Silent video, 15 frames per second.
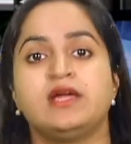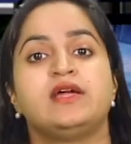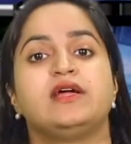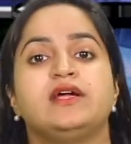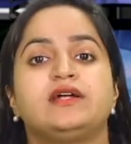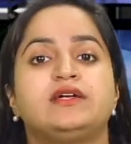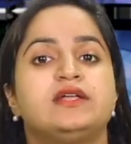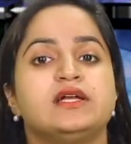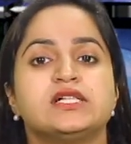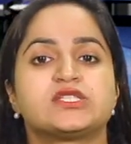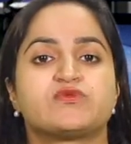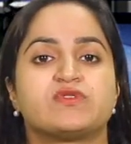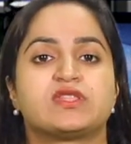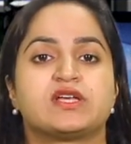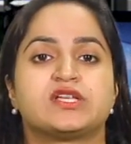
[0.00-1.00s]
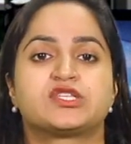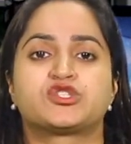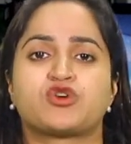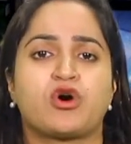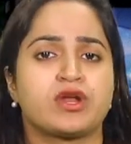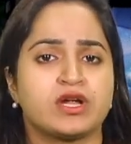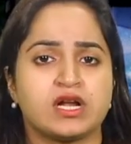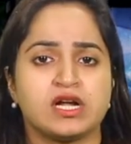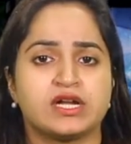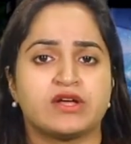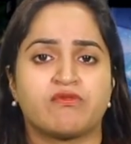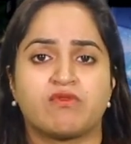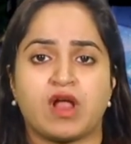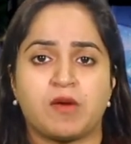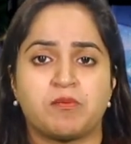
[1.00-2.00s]
It deals with the historical
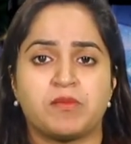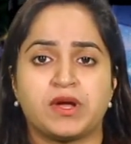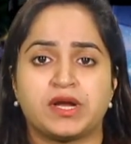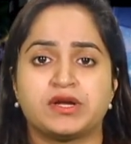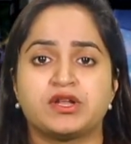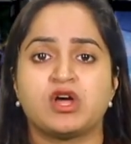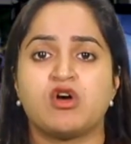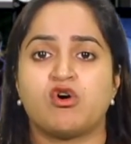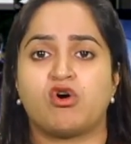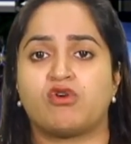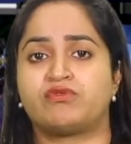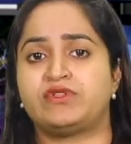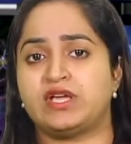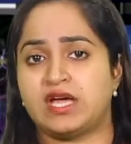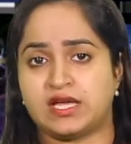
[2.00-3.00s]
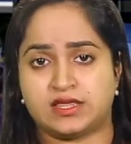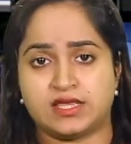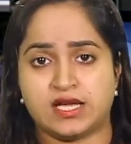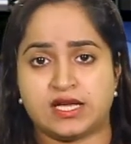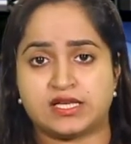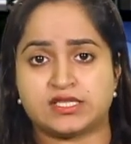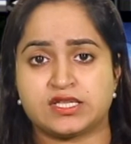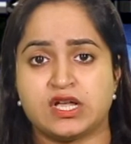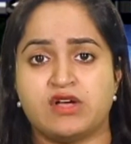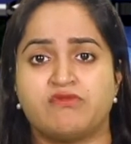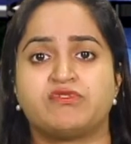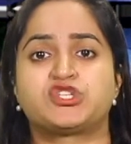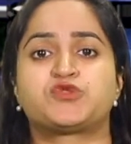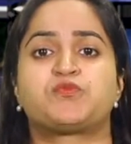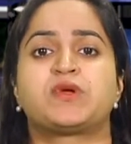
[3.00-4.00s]
development of the ethics,
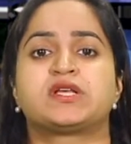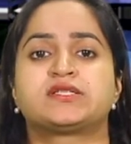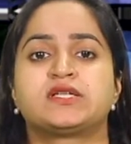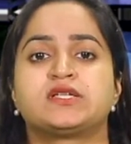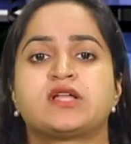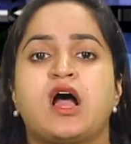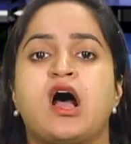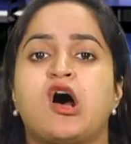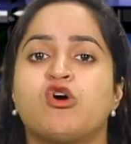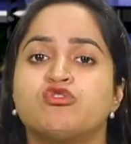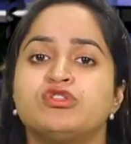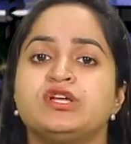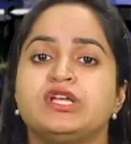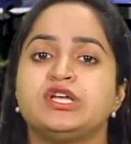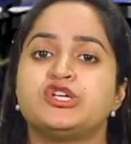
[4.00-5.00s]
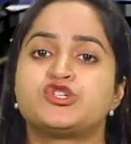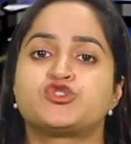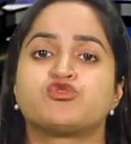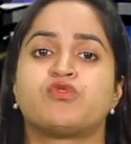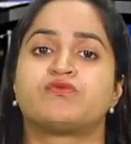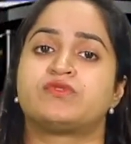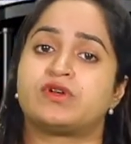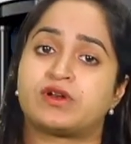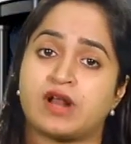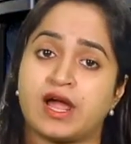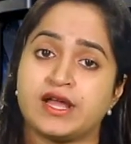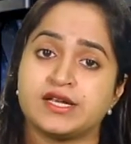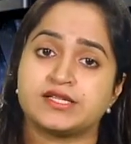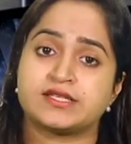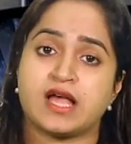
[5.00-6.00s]
which present how the issue of the
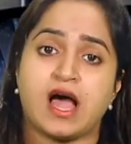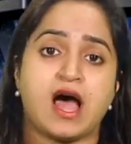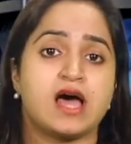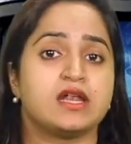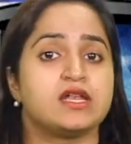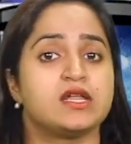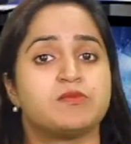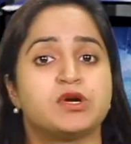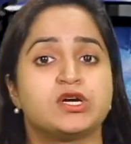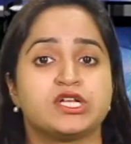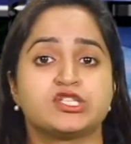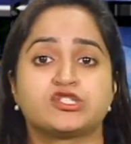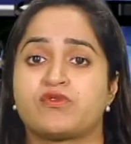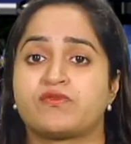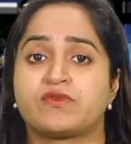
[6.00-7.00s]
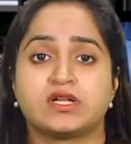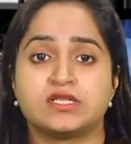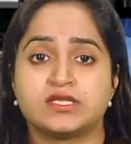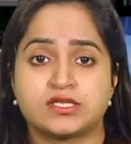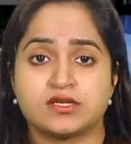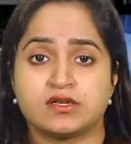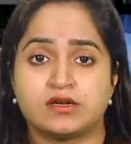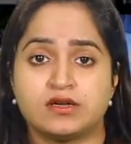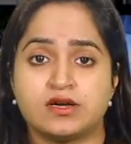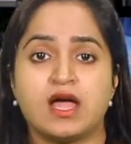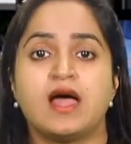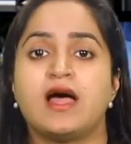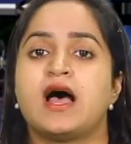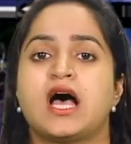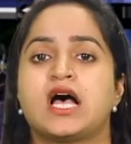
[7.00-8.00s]
rights and liberties of concern
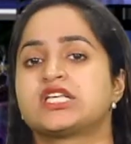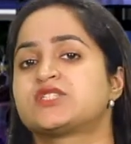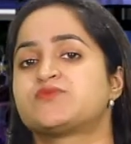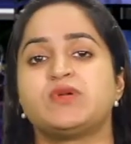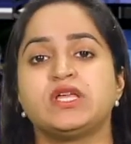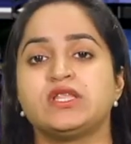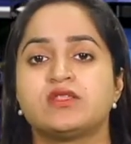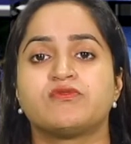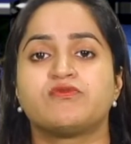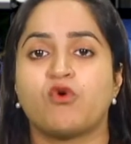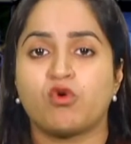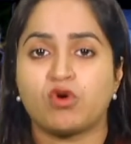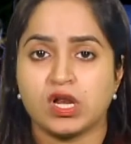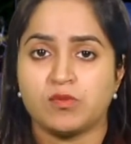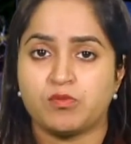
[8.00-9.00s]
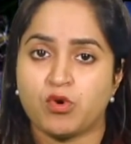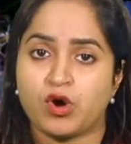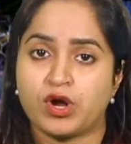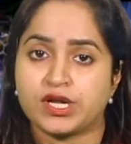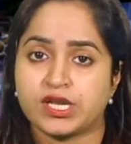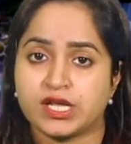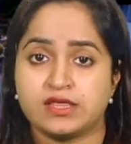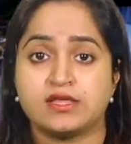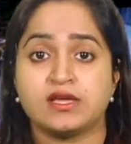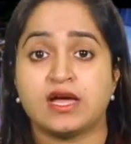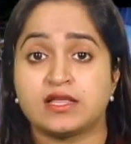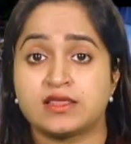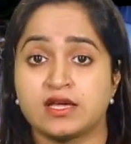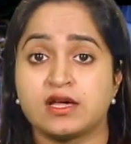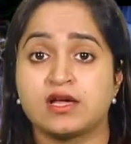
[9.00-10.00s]
has been the focal point in the
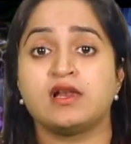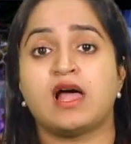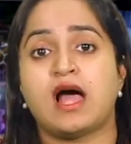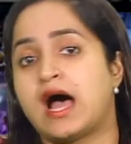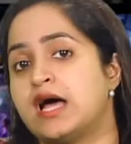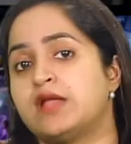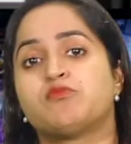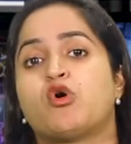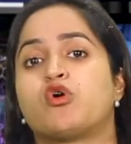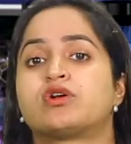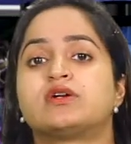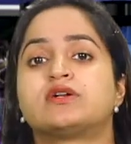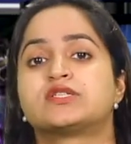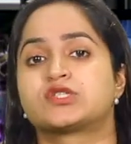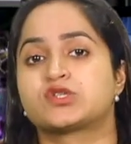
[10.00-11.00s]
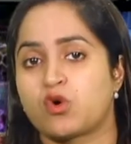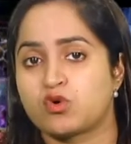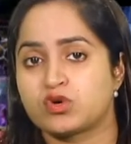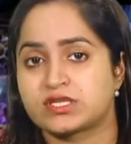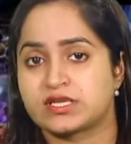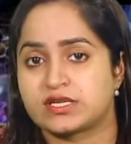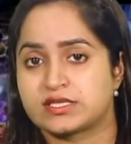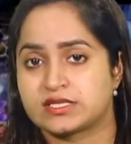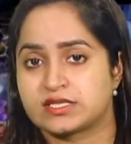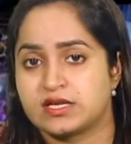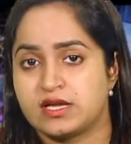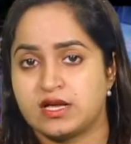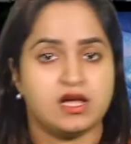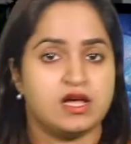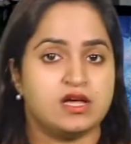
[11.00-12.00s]
ethical and moral discourses.
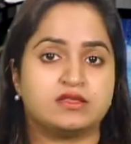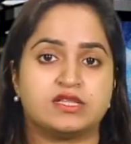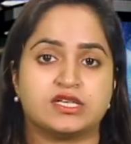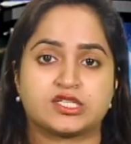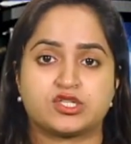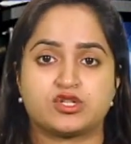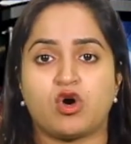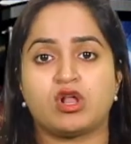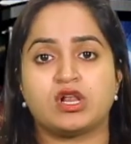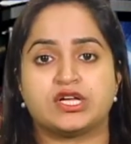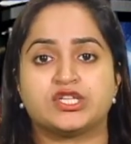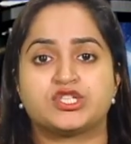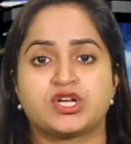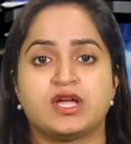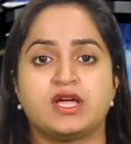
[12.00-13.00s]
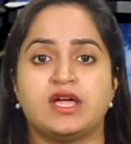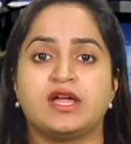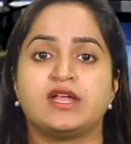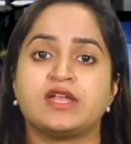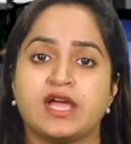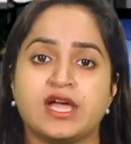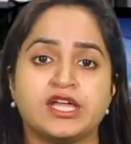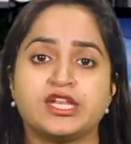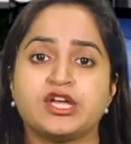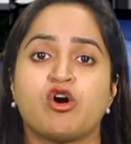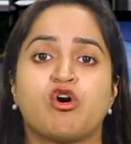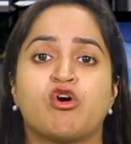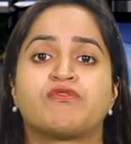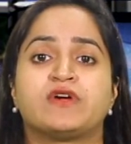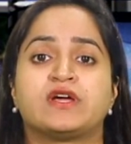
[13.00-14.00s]
This knowledge in area
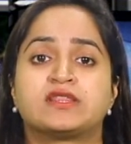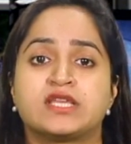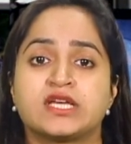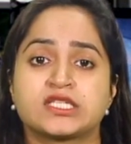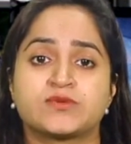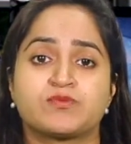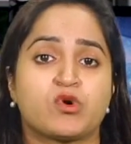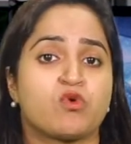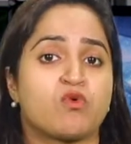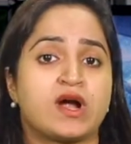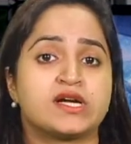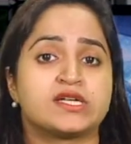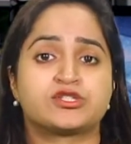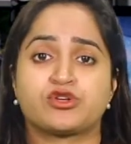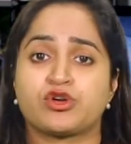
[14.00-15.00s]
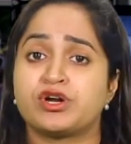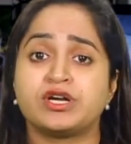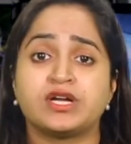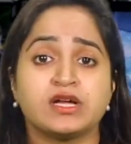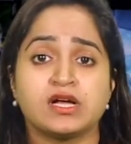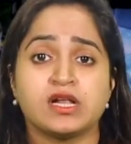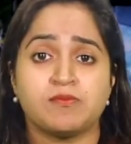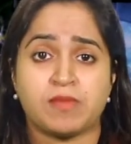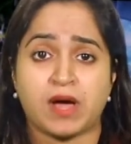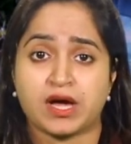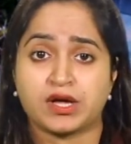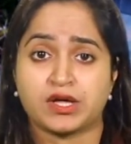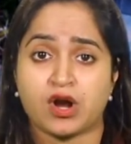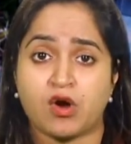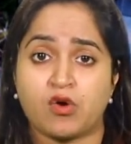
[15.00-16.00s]
of ethics provides theoretical
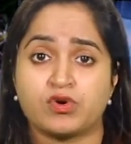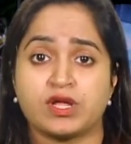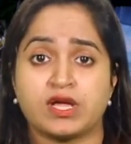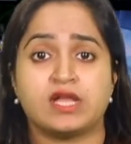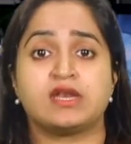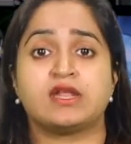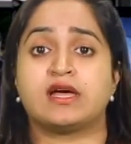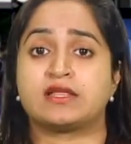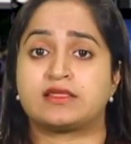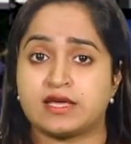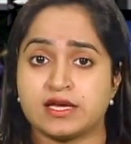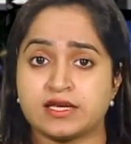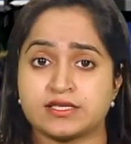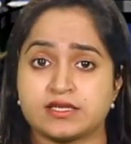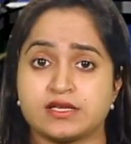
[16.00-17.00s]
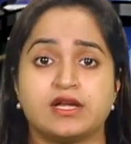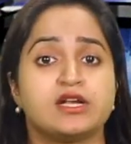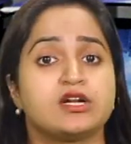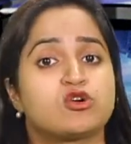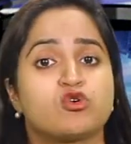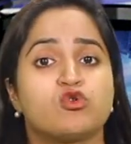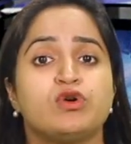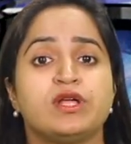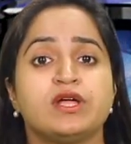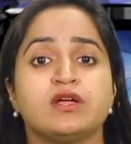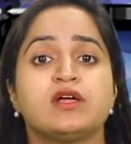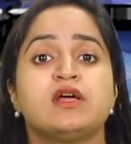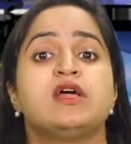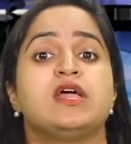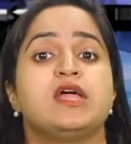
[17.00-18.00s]
background in ethics, including
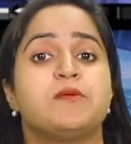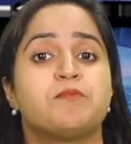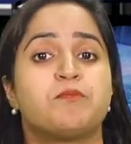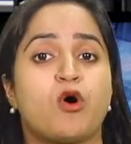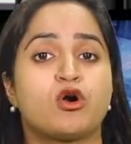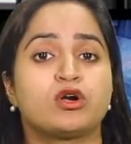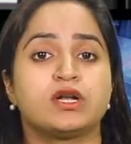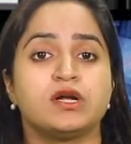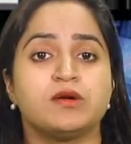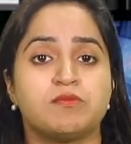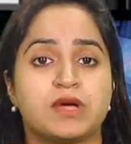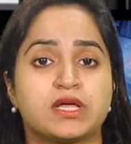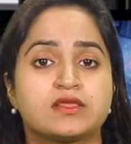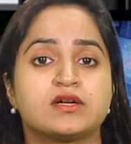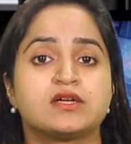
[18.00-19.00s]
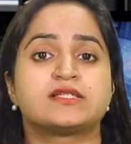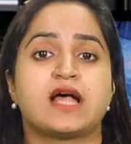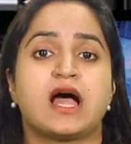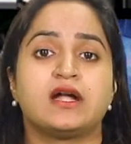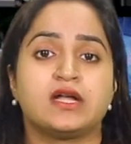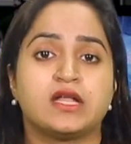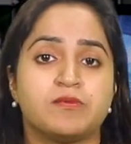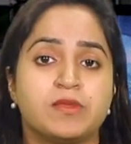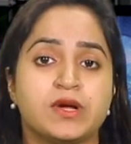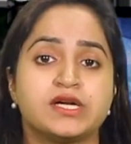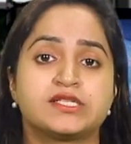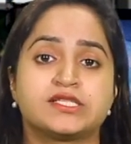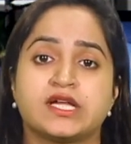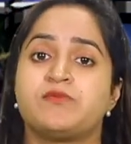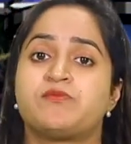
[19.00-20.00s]
important methods and
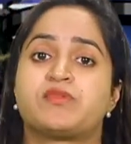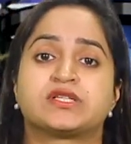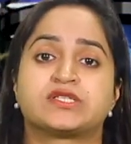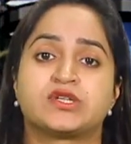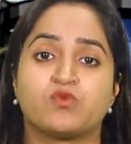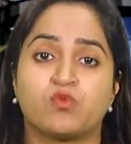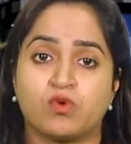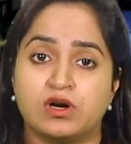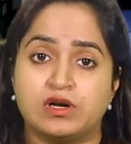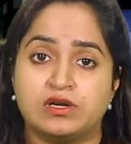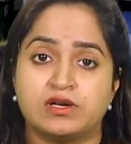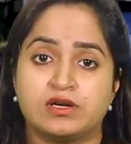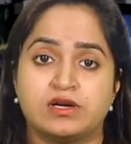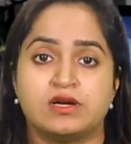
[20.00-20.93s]
debates in present world.